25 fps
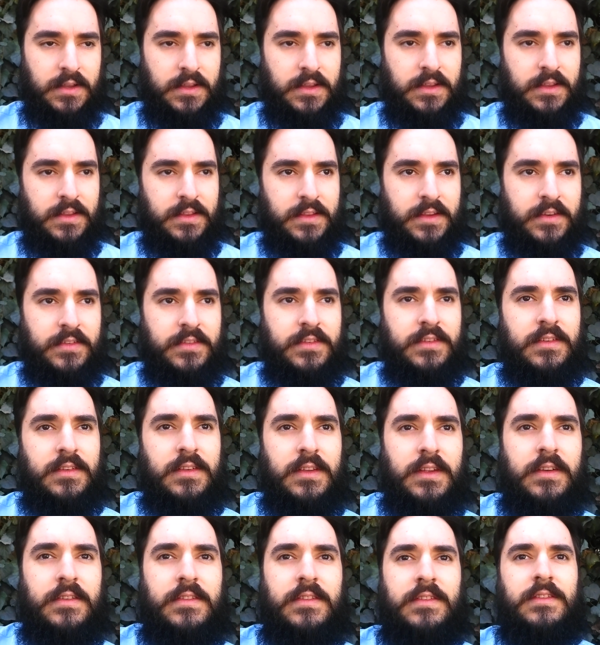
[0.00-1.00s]

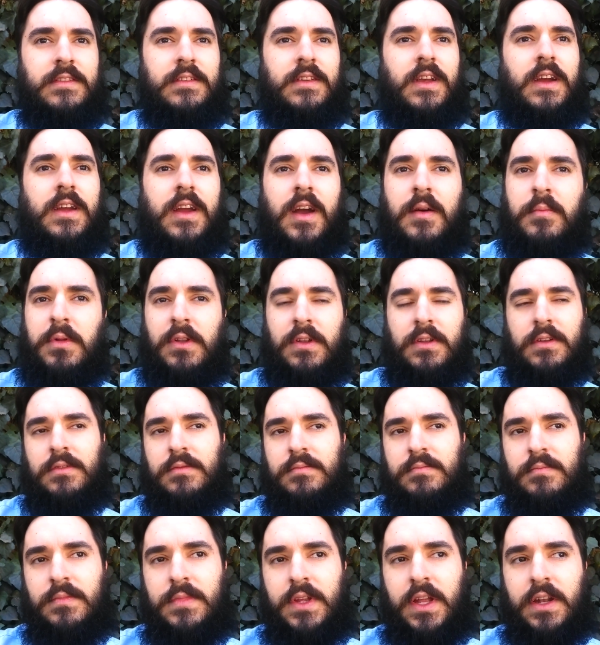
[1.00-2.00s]
there's a
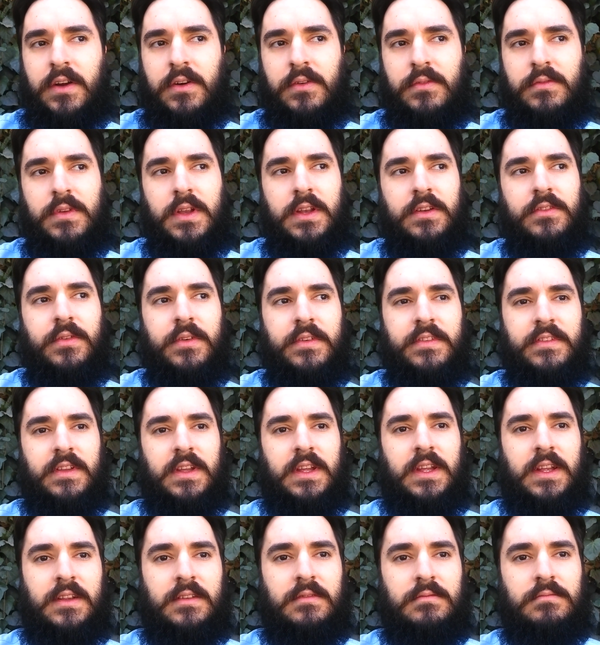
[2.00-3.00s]
couple
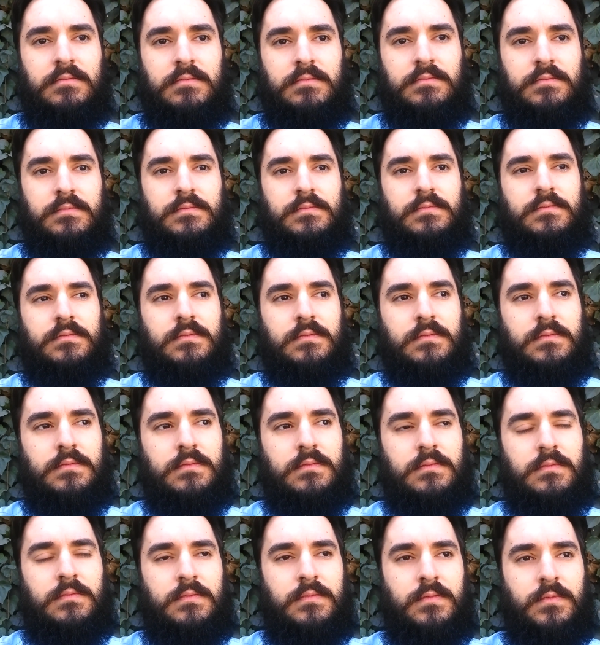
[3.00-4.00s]
interesting
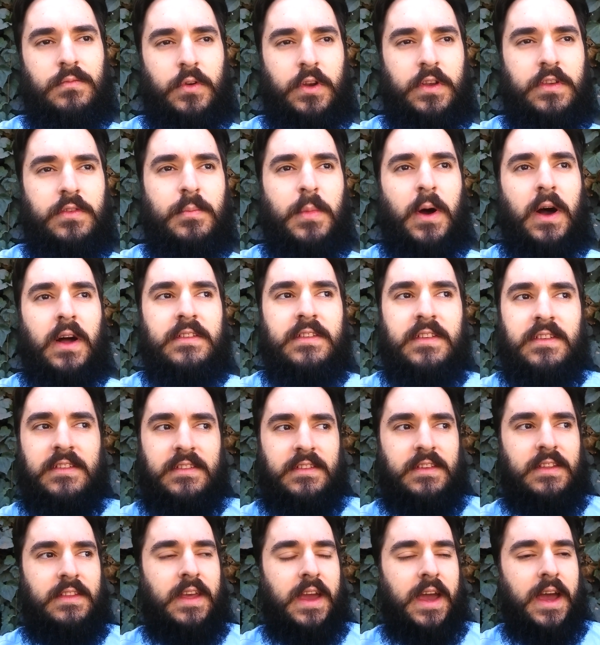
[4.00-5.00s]
responses
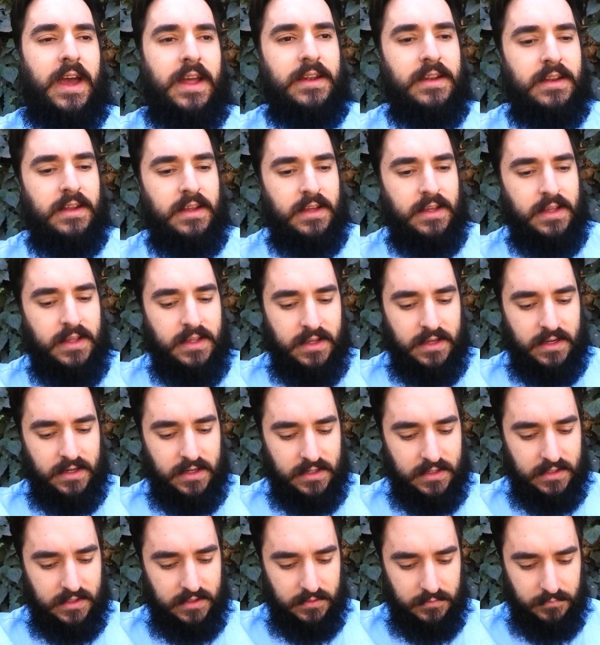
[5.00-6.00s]
to that.
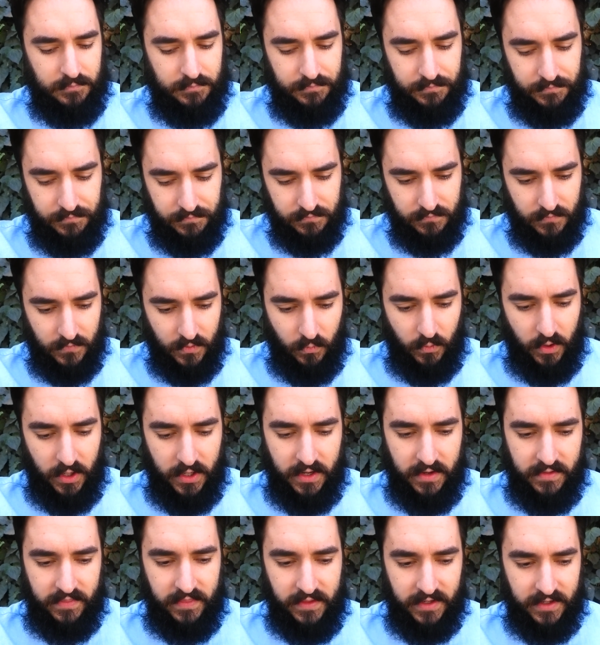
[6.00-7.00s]

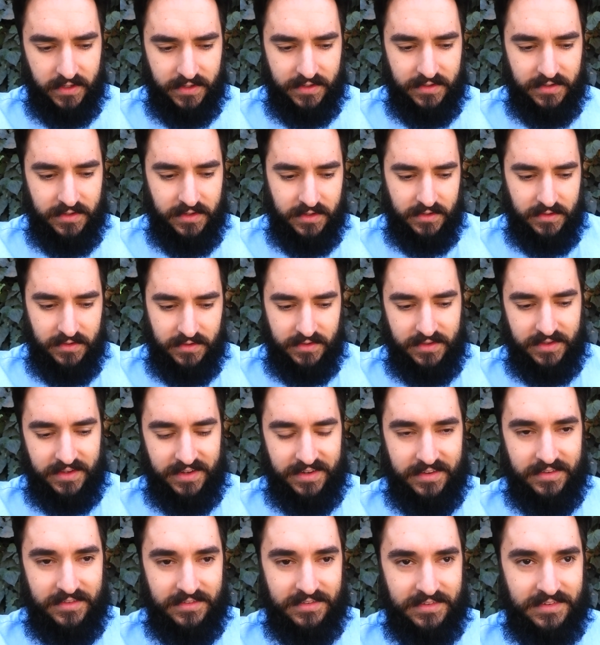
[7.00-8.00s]
One, I think
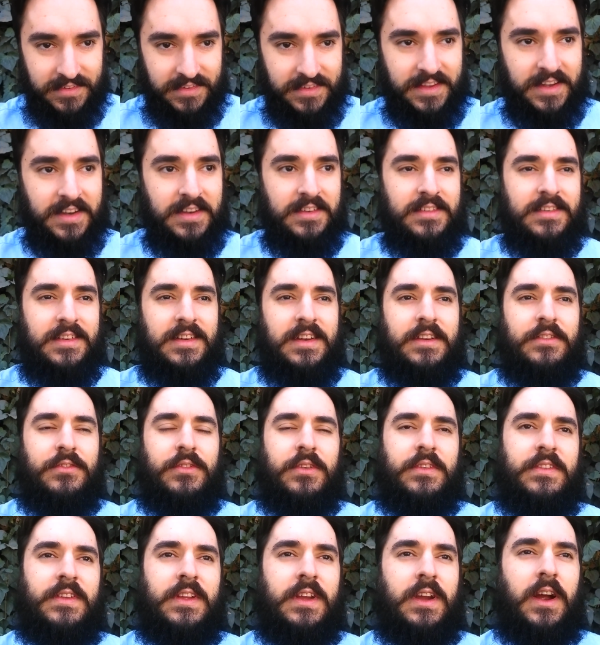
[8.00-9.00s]
that is an
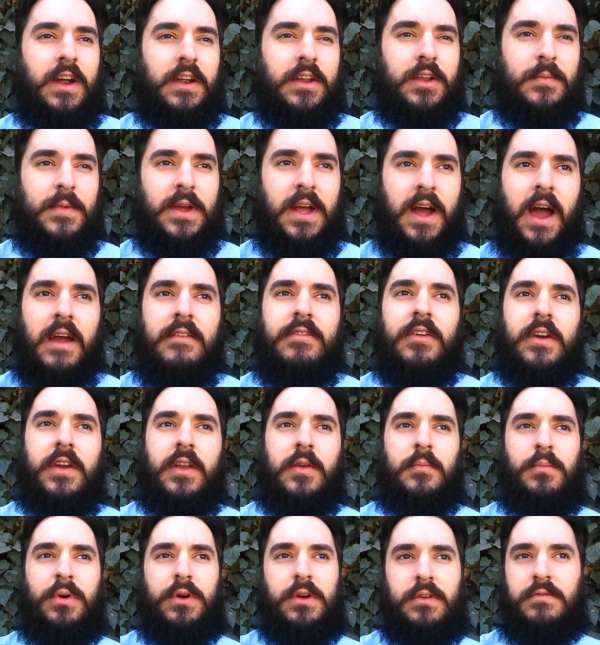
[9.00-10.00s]
interesting argument. I've heard
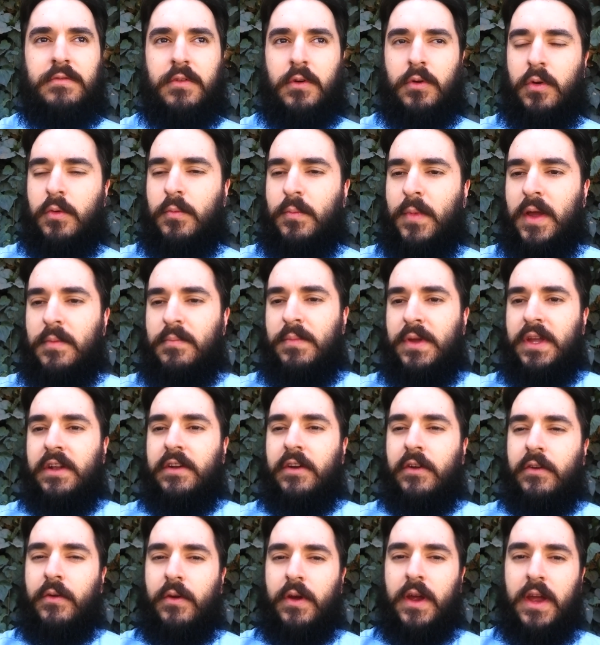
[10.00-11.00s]
it put forward by
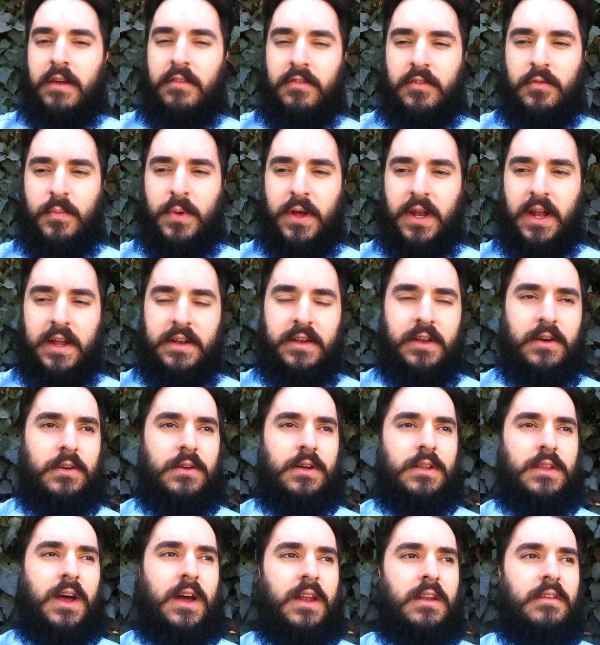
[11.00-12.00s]
Peter Kraft, but I know
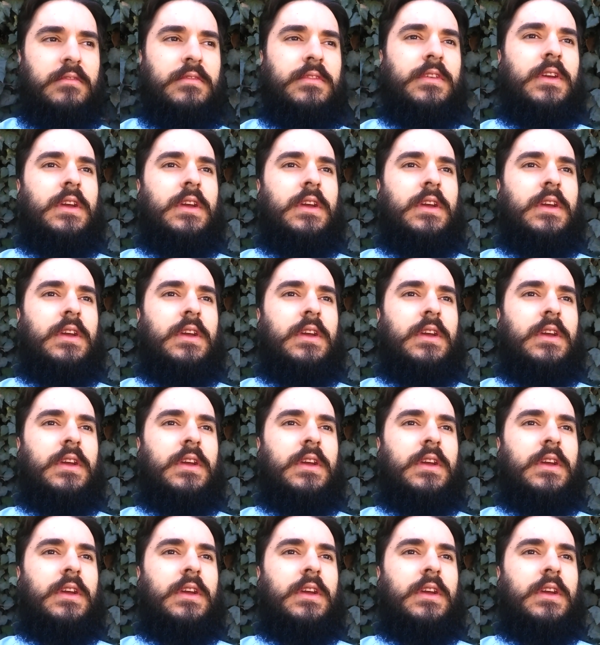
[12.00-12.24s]
a lot of